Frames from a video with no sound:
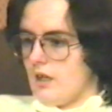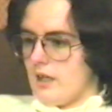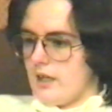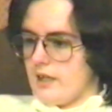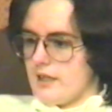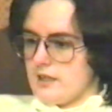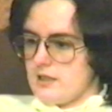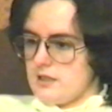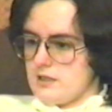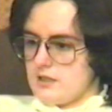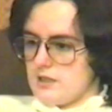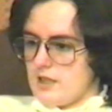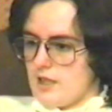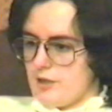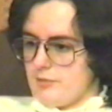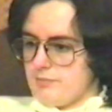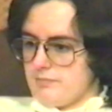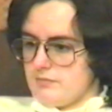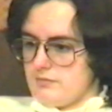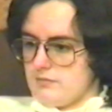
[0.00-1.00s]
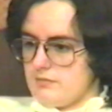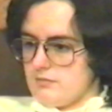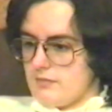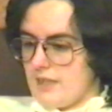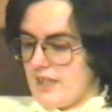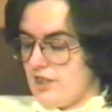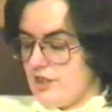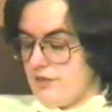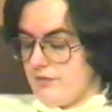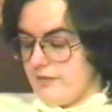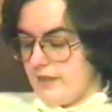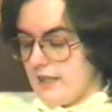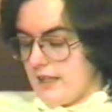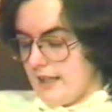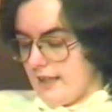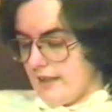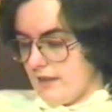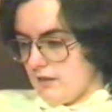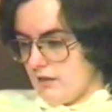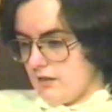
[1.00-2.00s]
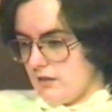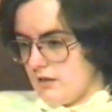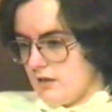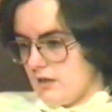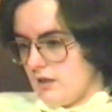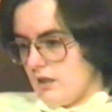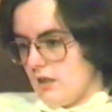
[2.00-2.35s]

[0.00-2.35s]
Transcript: and um, making you feel ill.